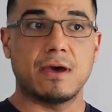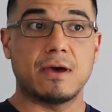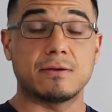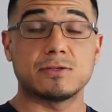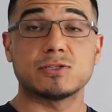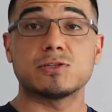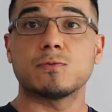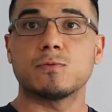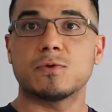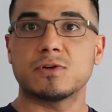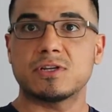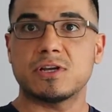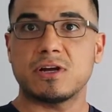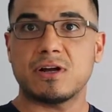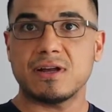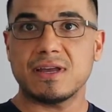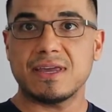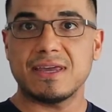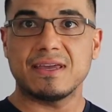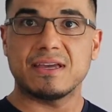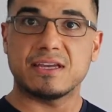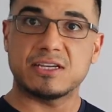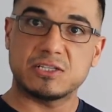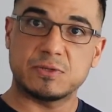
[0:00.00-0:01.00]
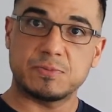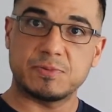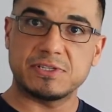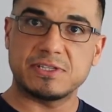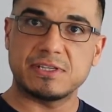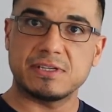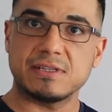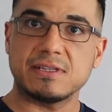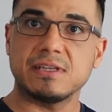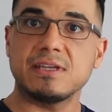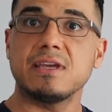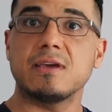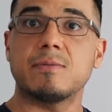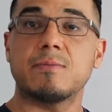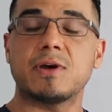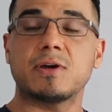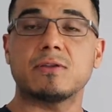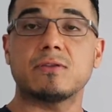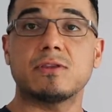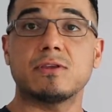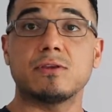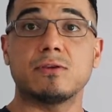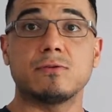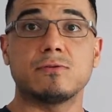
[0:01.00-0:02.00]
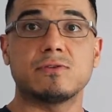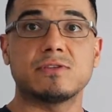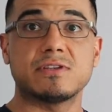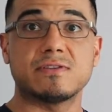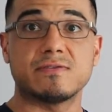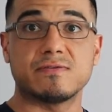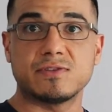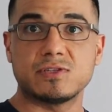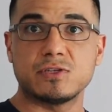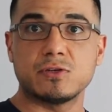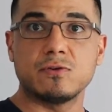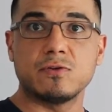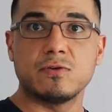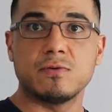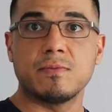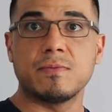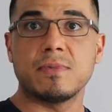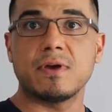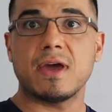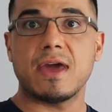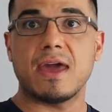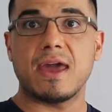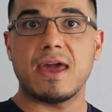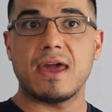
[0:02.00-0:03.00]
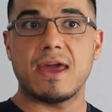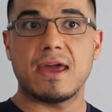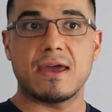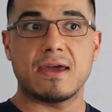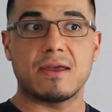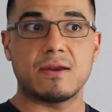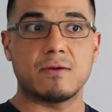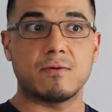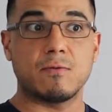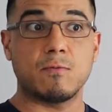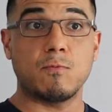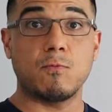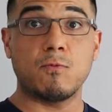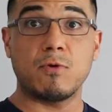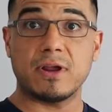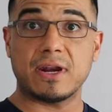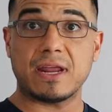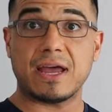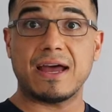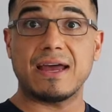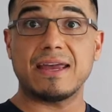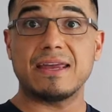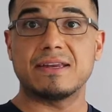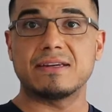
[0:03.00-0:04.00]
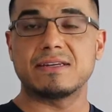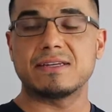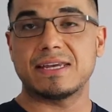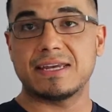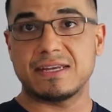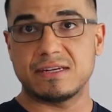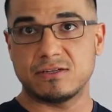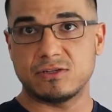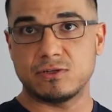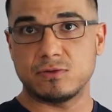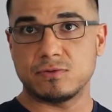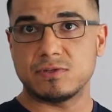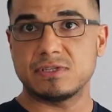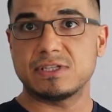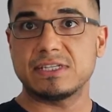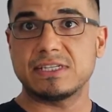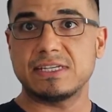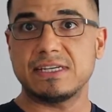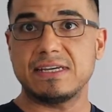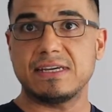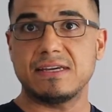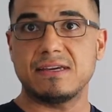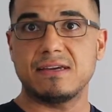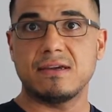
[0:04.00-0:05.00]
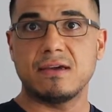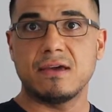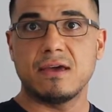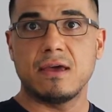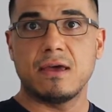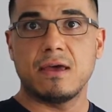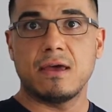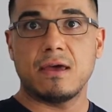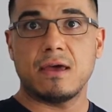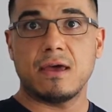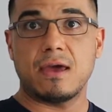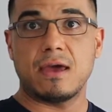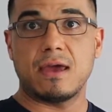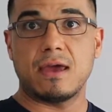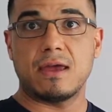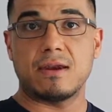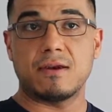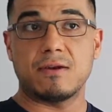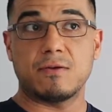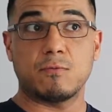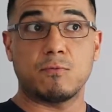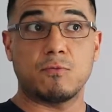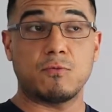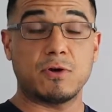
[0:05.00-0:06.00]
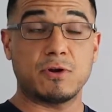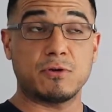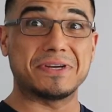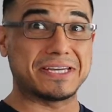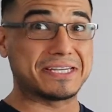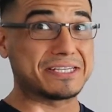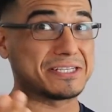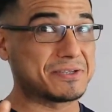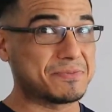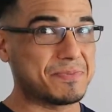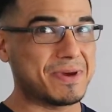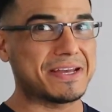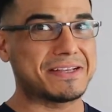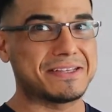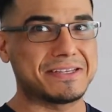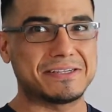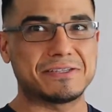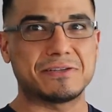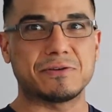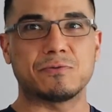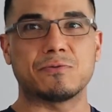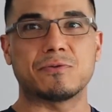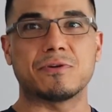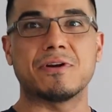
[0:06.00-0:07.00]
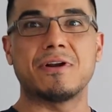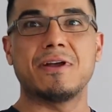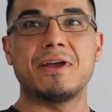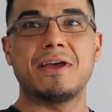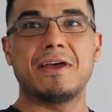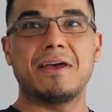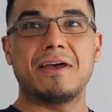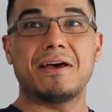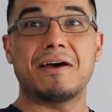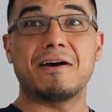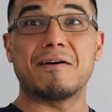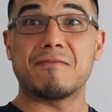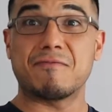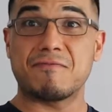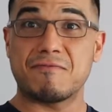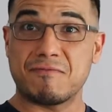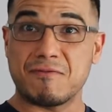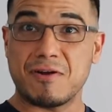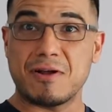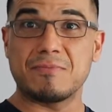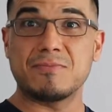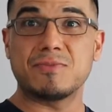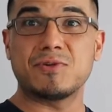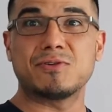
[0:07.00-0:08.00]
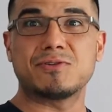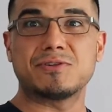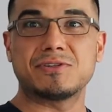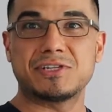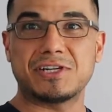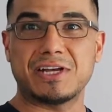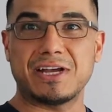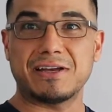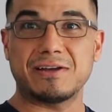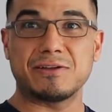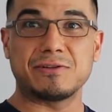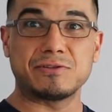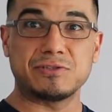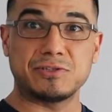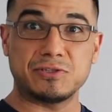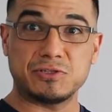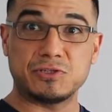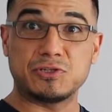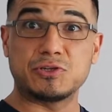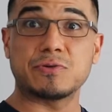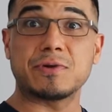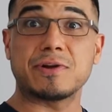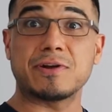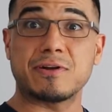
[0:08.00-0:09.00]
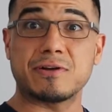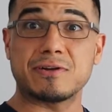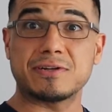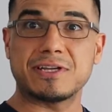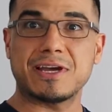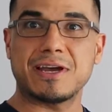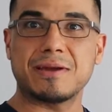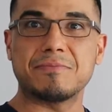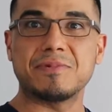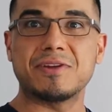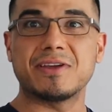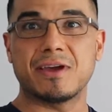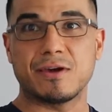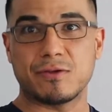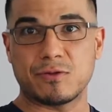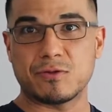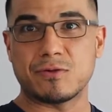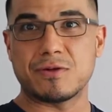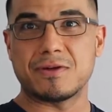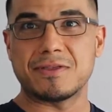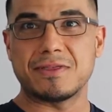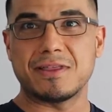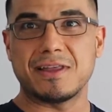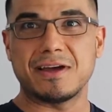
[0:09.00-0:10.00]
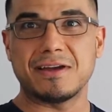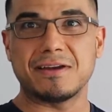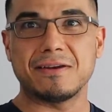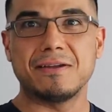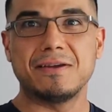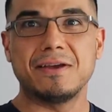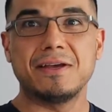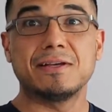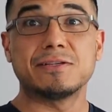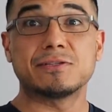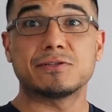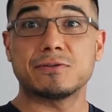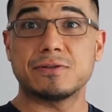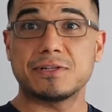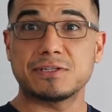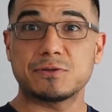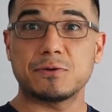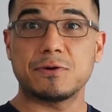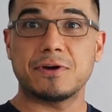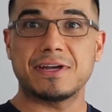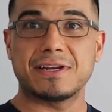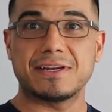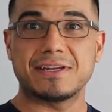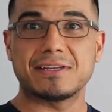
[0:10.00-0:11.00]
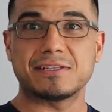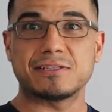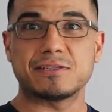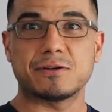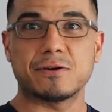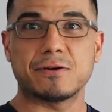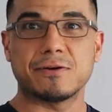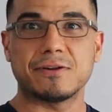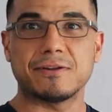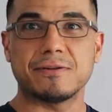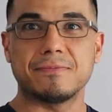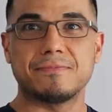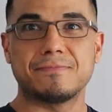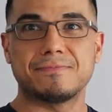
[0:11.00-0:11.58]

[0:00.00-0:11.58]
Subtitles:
So we're talking explicitly about the use of Zoom and what I intend to see and what to expect, as it were, from your child during our time together online. So let's go ahead and get started.